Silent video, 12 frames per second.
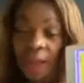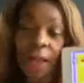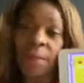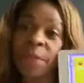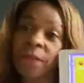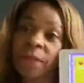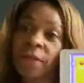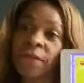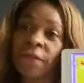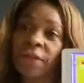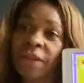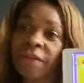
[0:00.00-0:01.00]
And
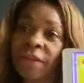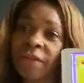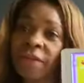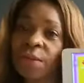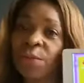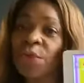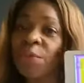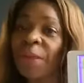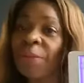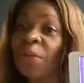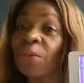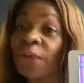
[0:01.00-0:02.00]
this is the mood
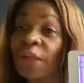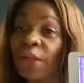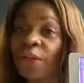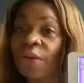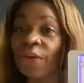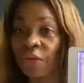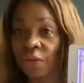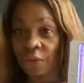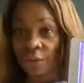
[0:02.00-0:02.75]
map that we use